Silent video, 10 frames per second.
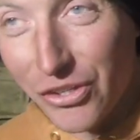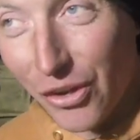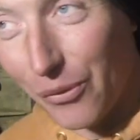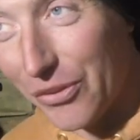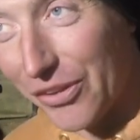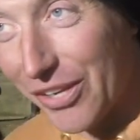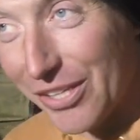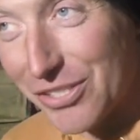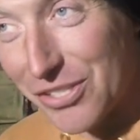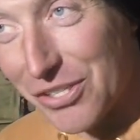I want the
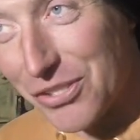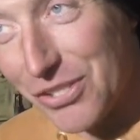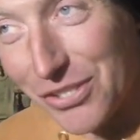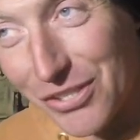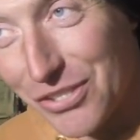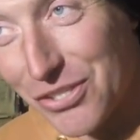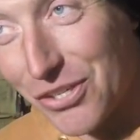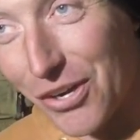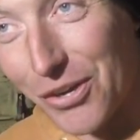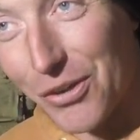kids to see this
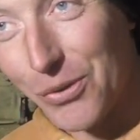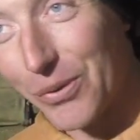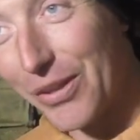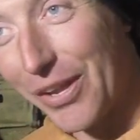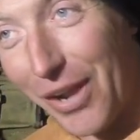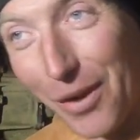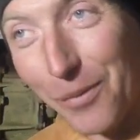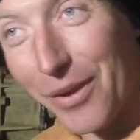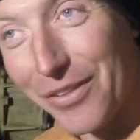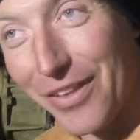truck who are like, I
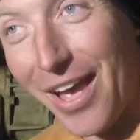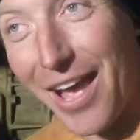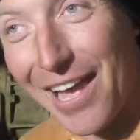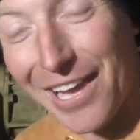want that.